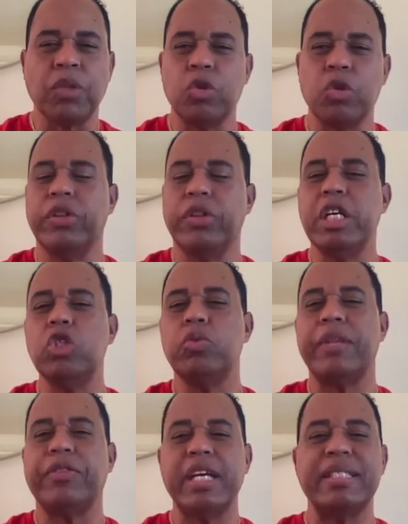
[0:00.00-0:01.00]
So these
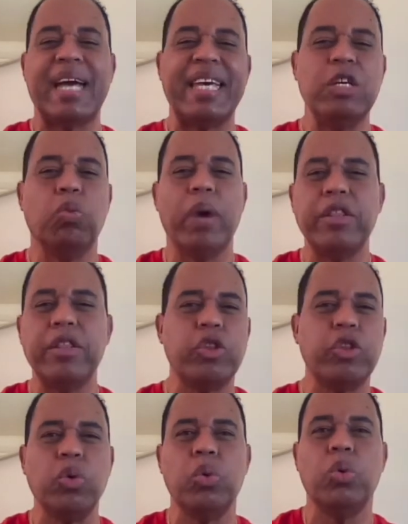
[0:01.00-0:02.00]
were things that he went
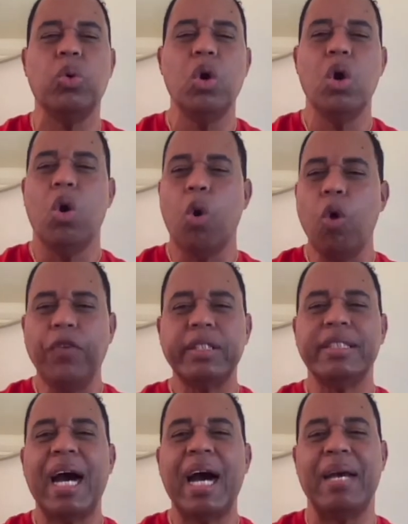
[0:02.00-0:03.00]
through over
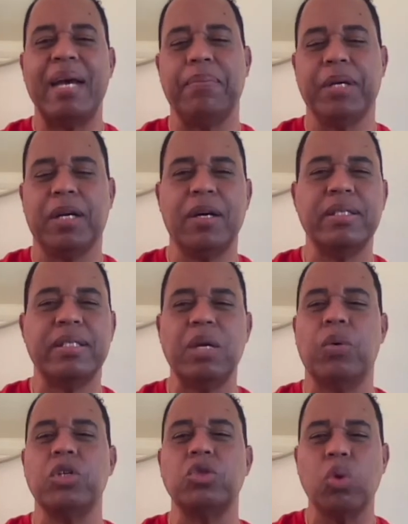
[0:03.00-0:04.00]
time because it
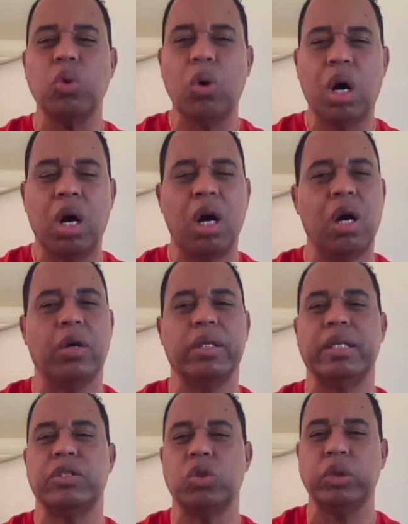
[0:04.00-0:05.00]
was so hard
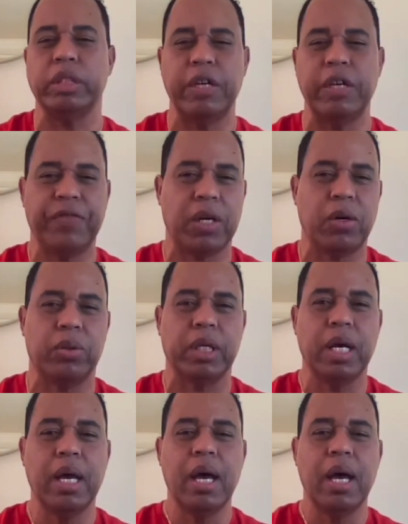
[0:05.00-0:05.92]
and so difficult.